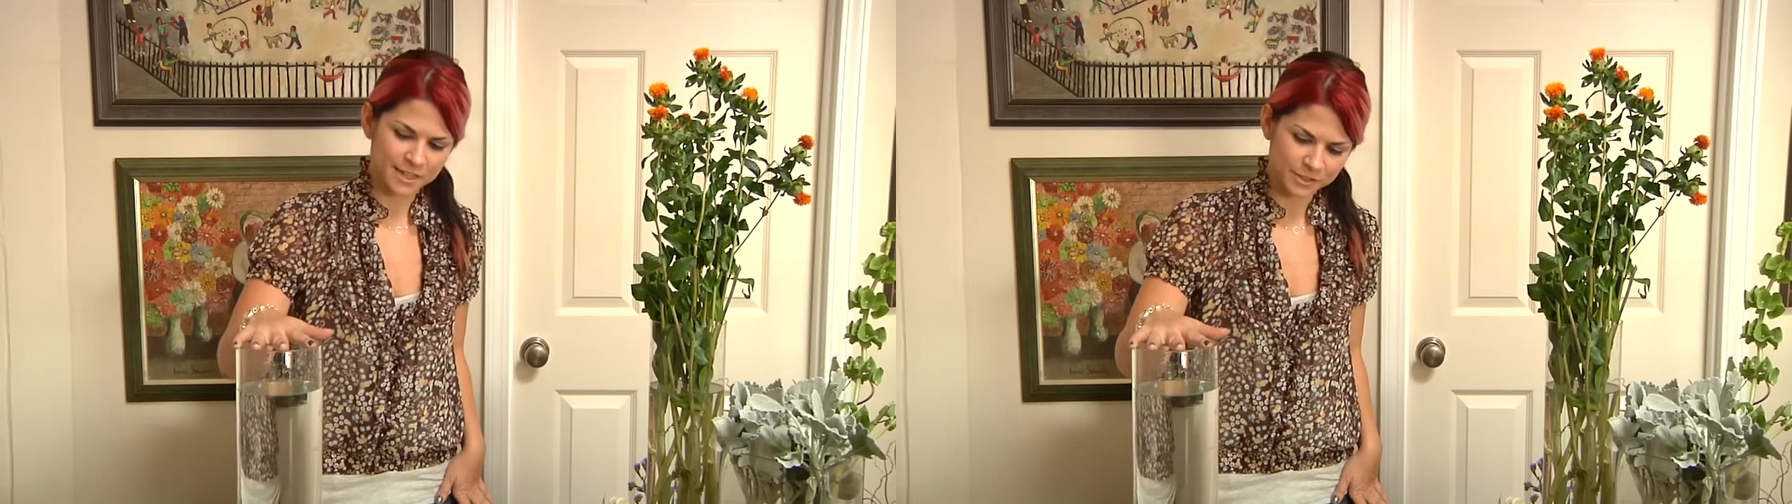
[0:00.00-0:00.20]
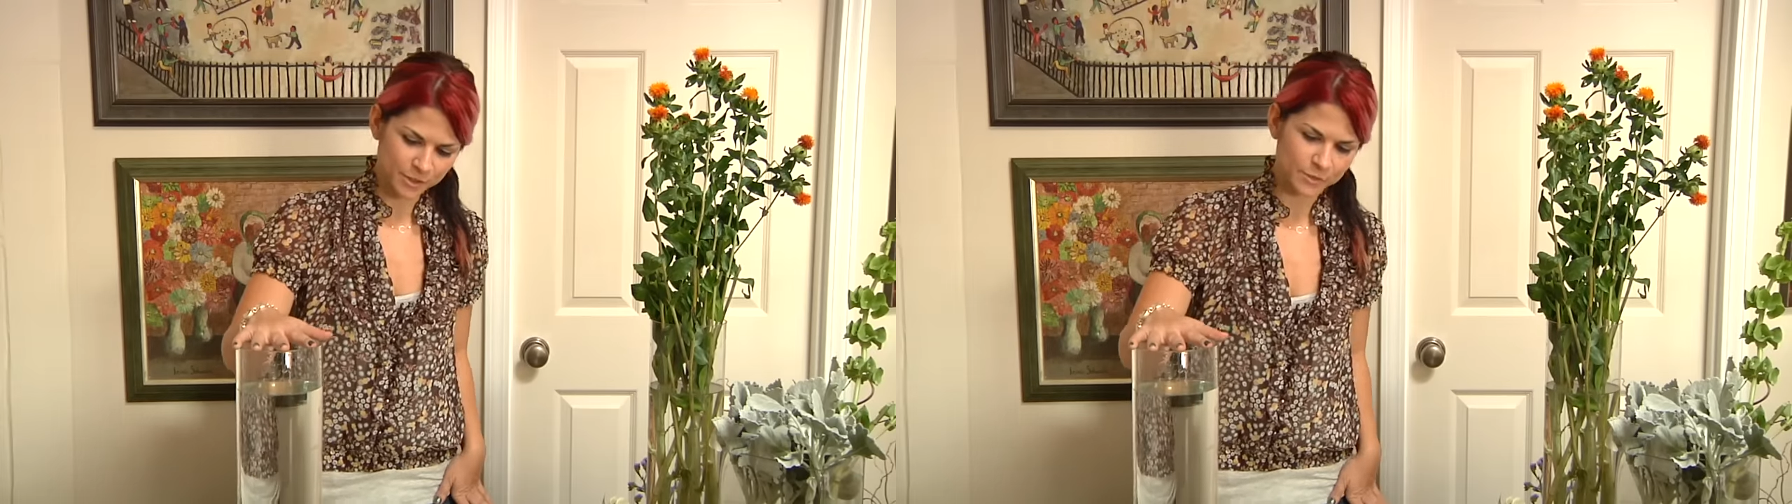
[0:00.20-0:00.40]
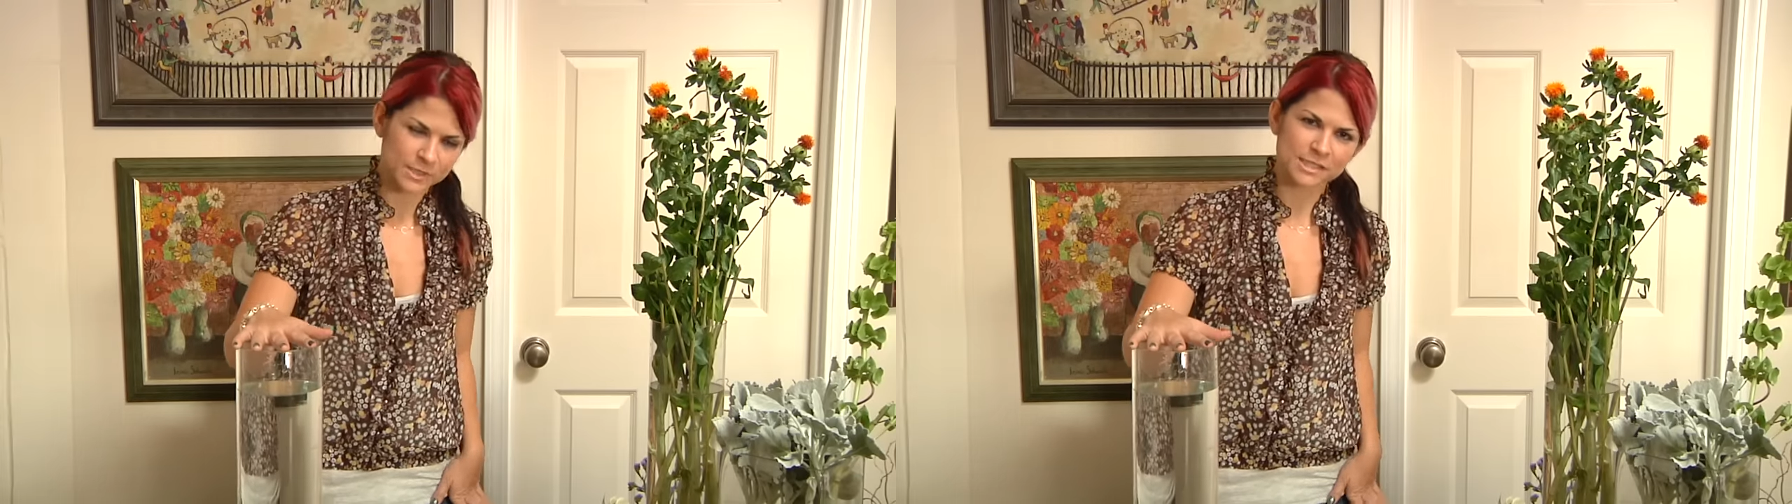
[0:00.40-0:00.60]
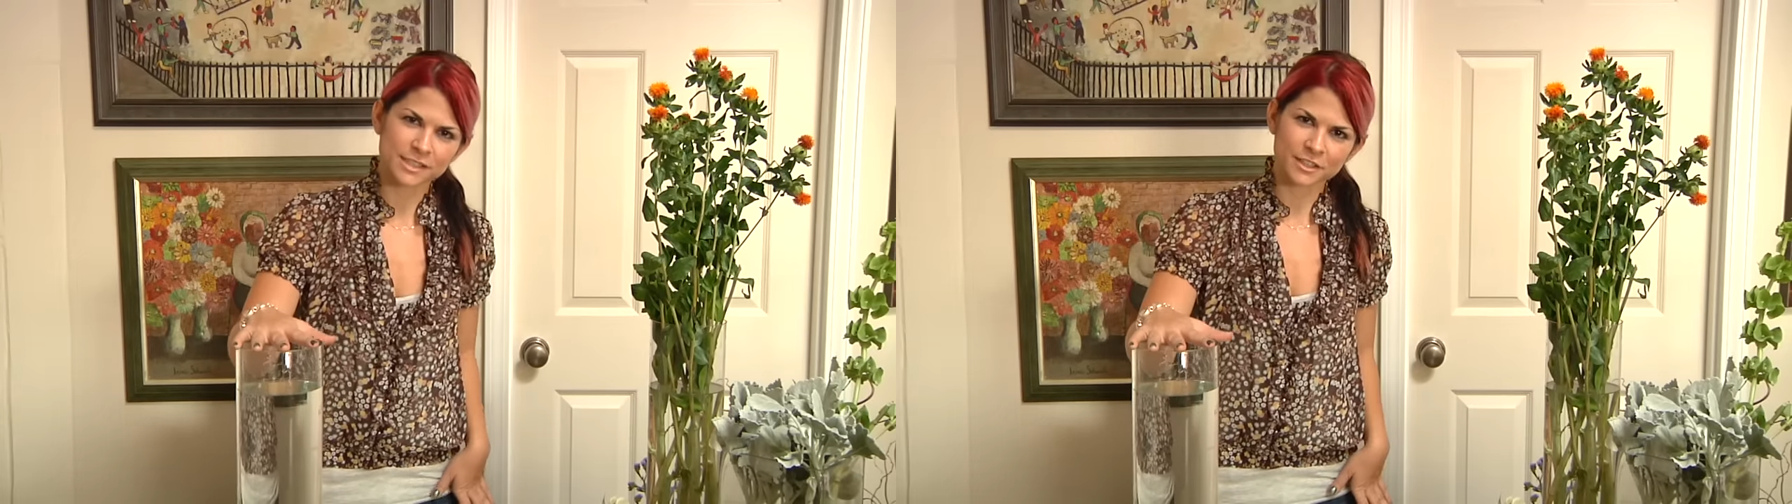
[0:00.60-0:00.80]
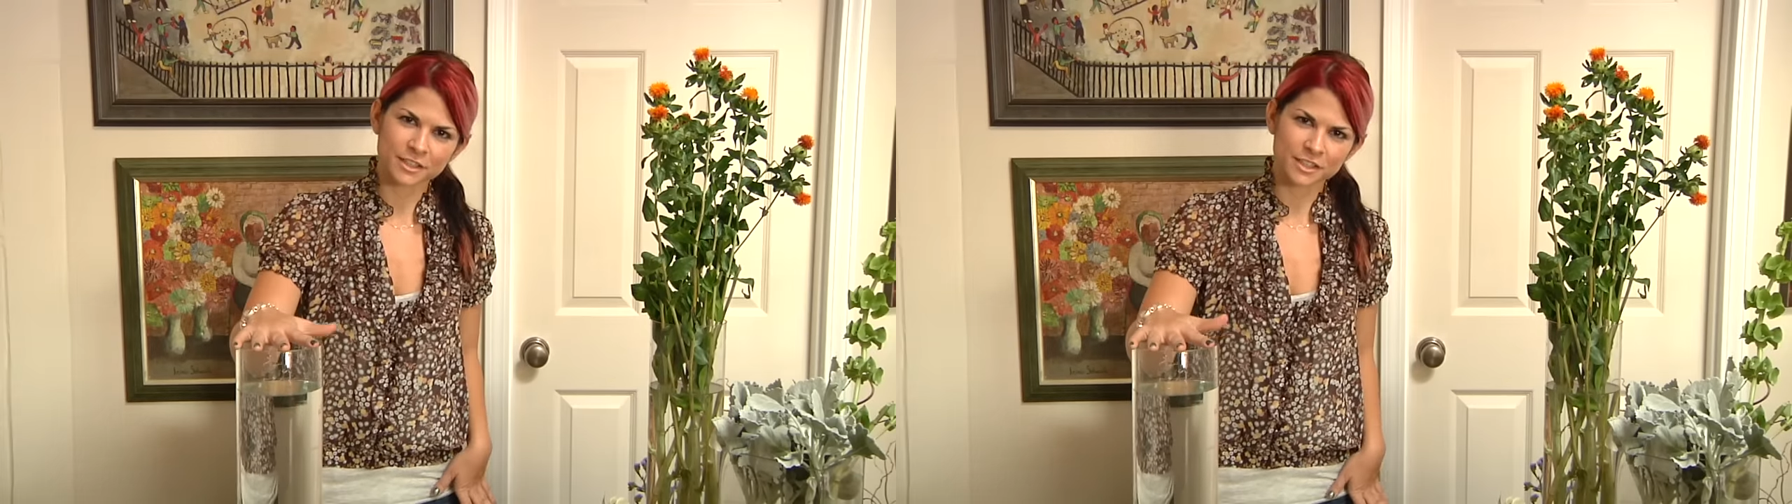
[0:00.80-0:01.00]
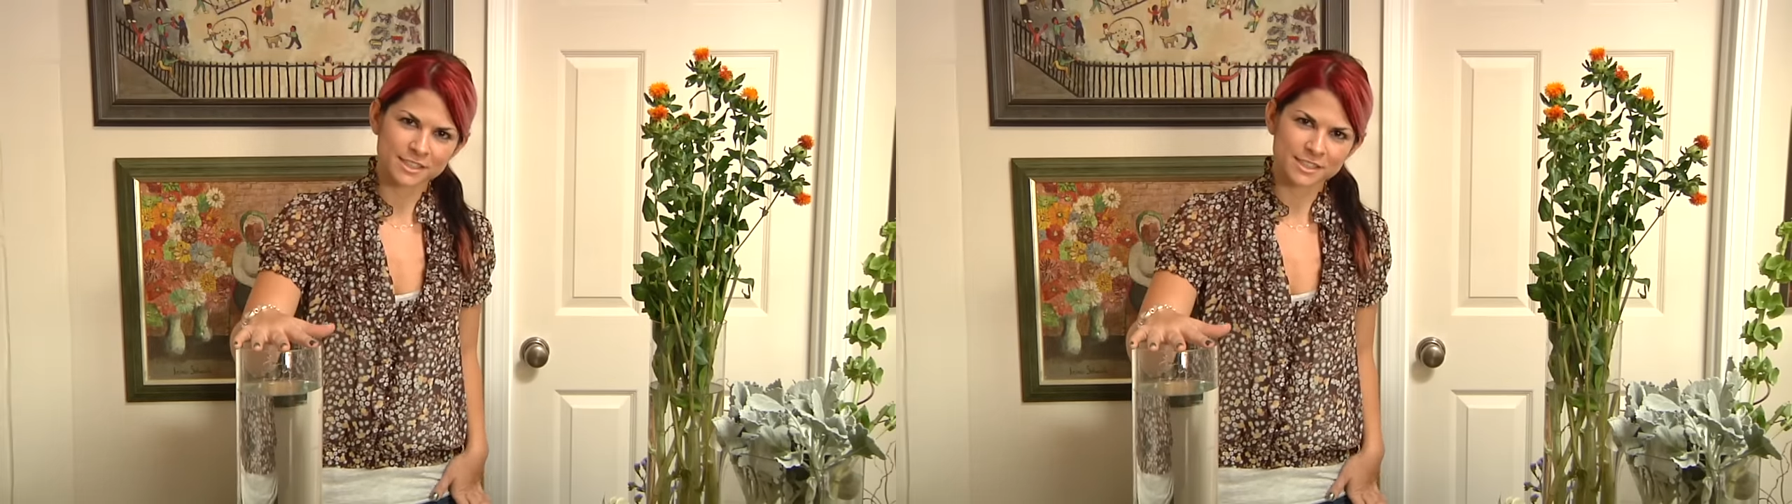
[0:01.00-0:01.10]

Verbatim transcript: I chose a cylinder,